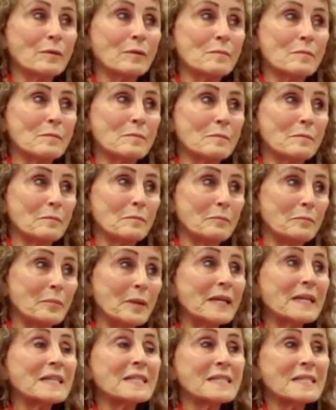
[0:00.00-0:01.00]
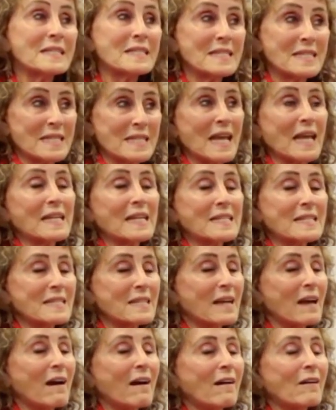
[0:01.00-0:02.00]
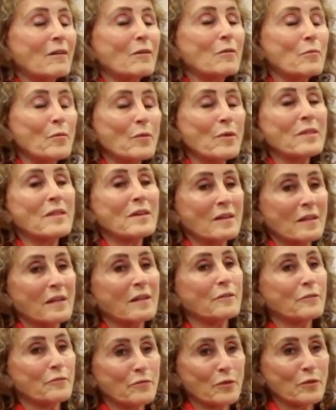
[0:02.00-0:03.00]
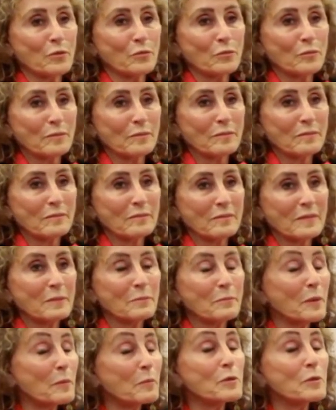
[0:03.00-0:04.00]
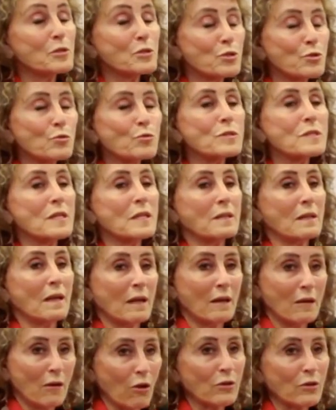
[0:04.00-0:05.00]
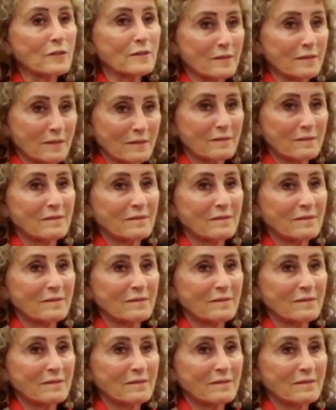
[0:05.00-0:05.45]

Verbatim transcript: Our biggest sales are with the clear view. People choose it a lot.